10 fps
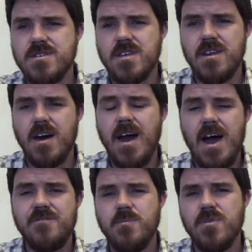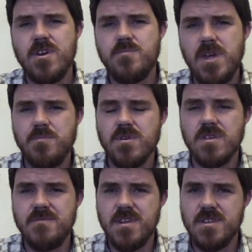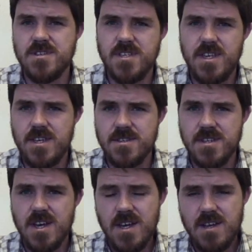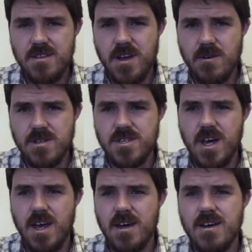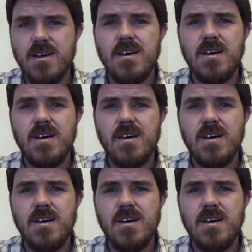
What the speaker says: that said that 500 million people lived in the cities there in China,